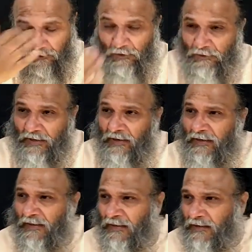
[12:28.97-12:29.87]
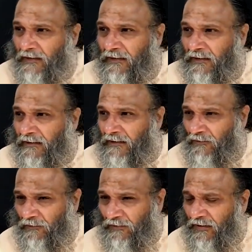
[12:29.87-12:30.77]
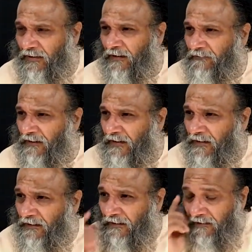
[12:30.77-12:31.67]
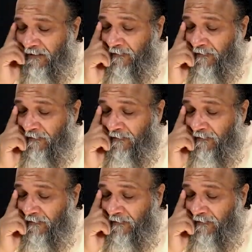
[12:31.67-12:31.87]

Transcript: Oh, really? Then who's getting affected here?